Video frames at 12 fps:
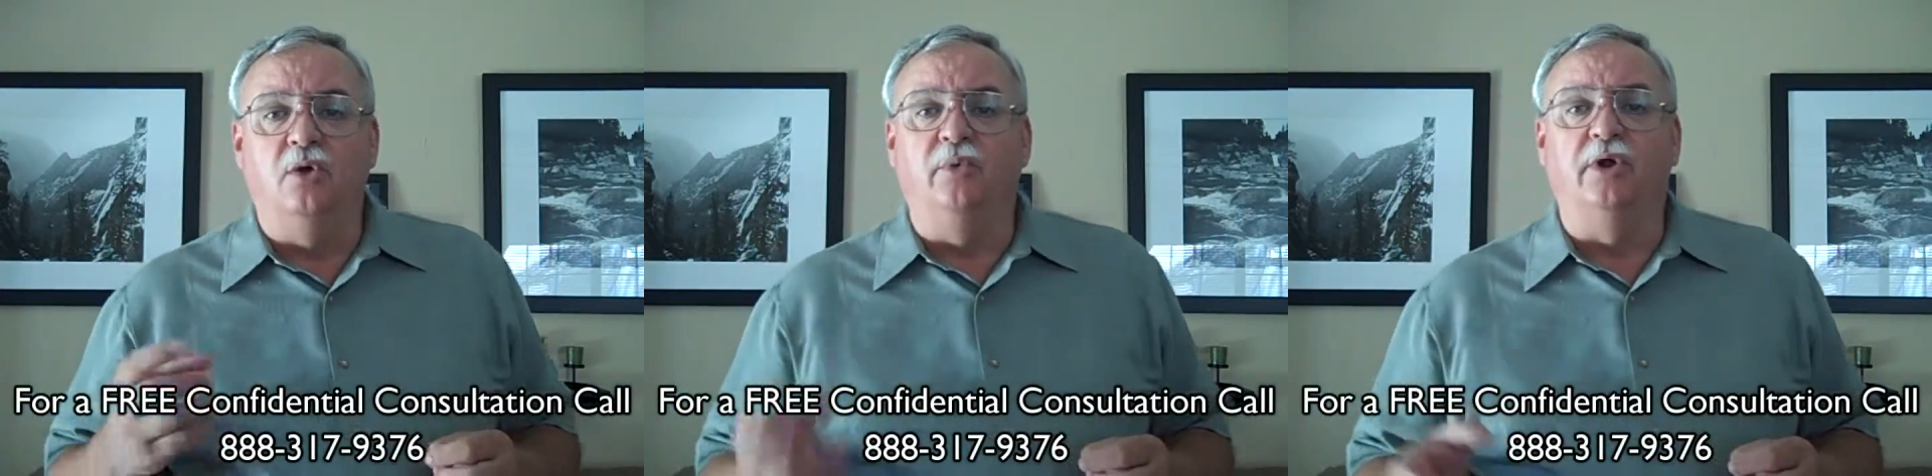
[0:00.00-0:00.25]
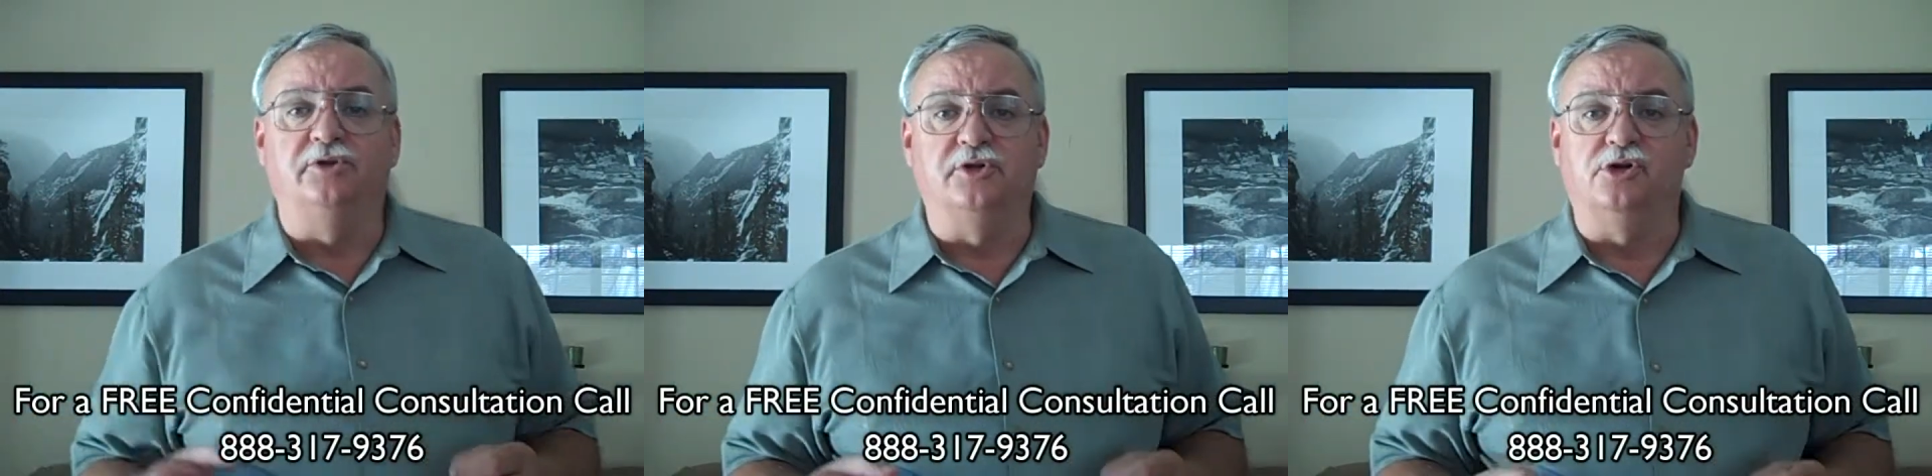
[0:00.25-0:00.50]

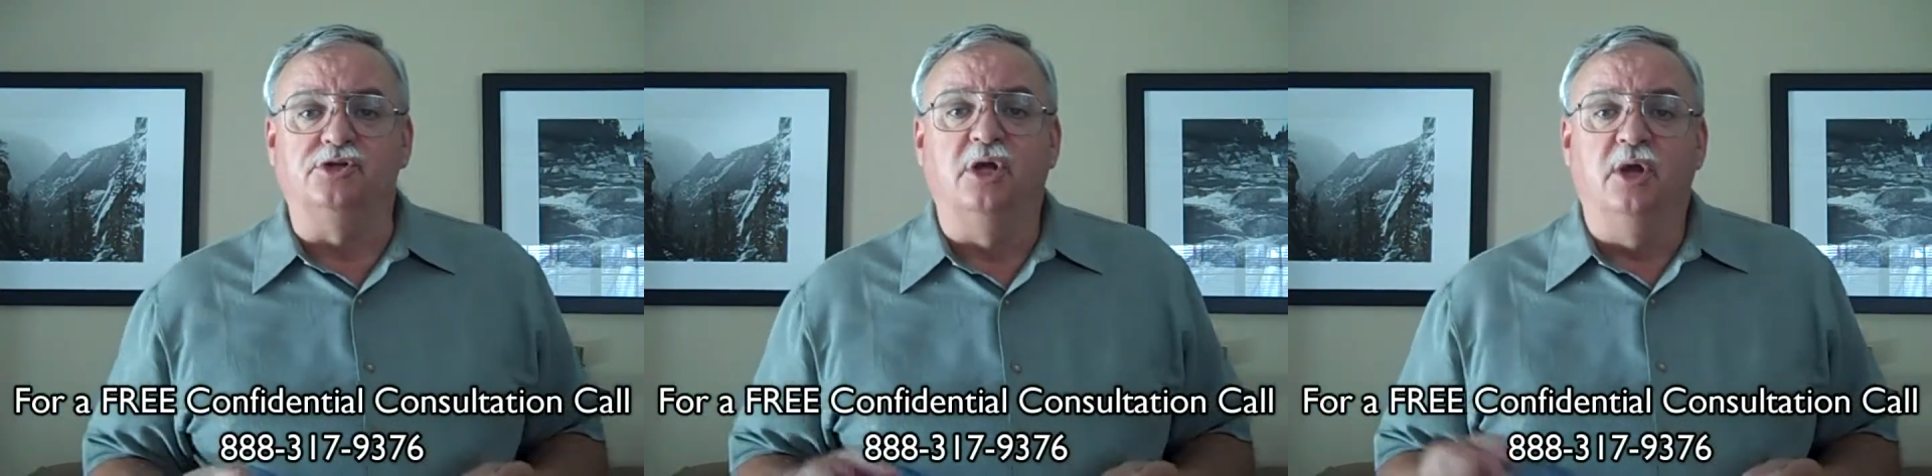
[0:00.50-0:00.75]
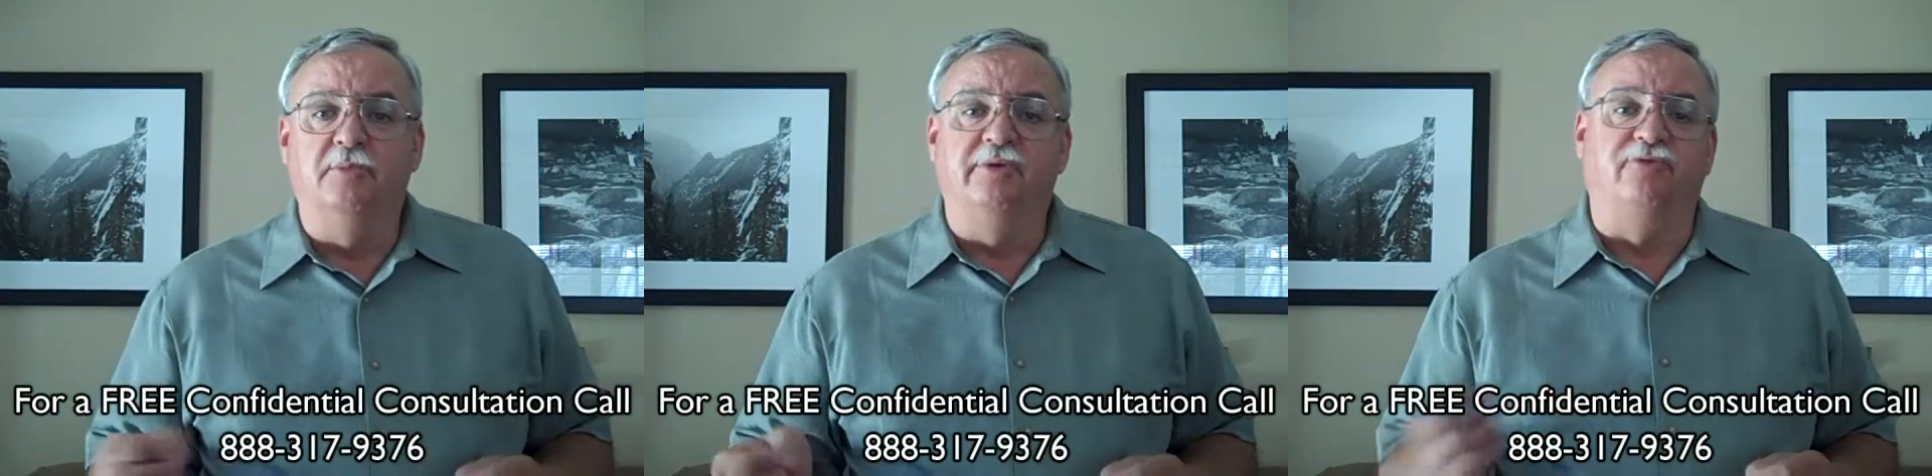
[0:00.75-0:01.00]
realtors
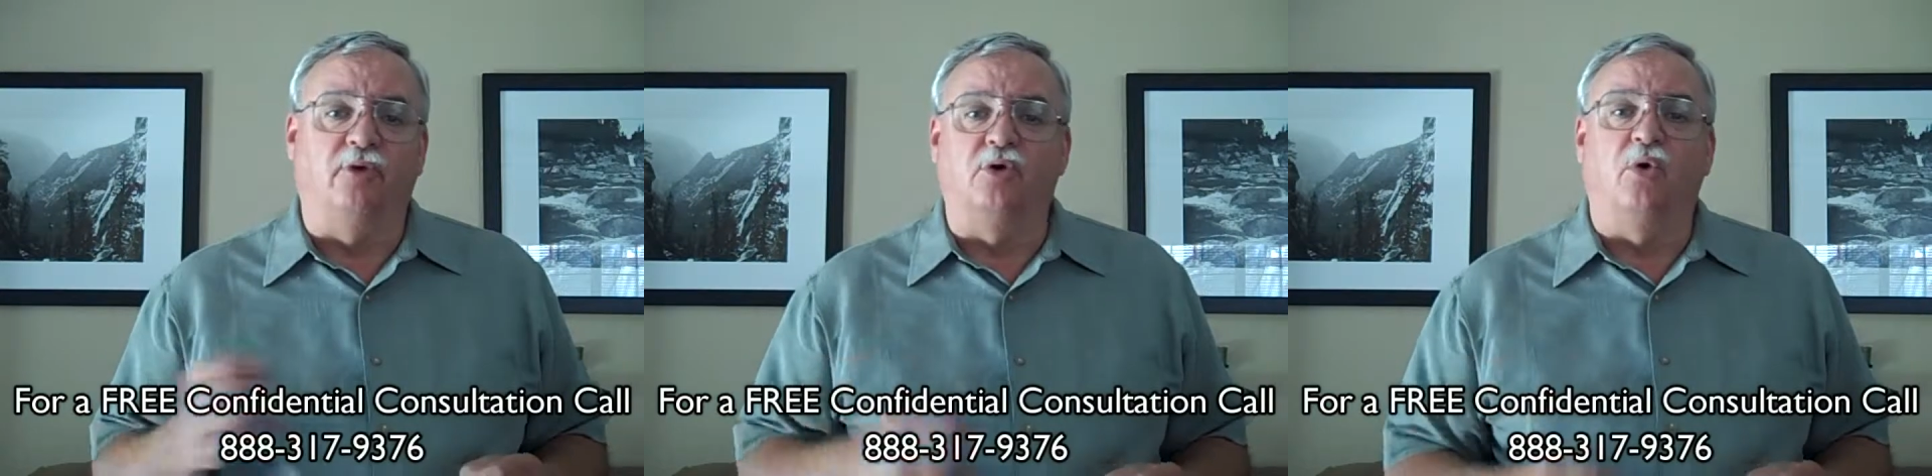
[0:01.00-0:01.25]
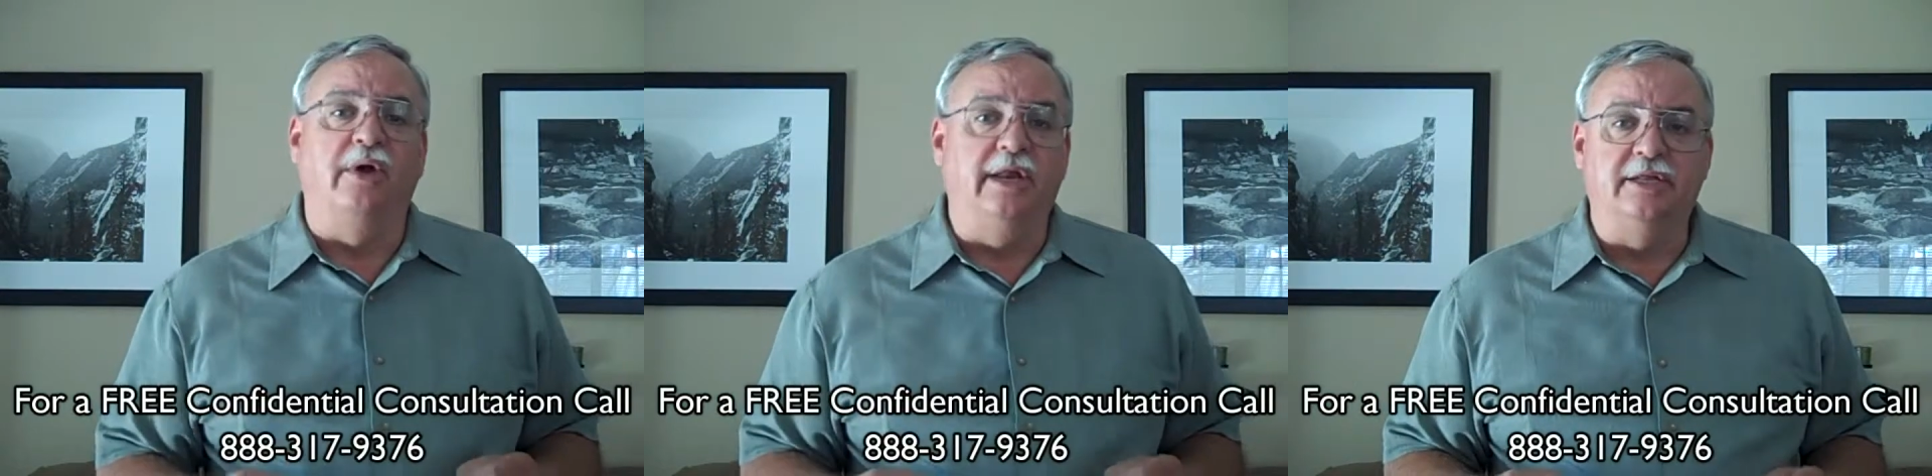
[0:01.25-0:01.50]
before going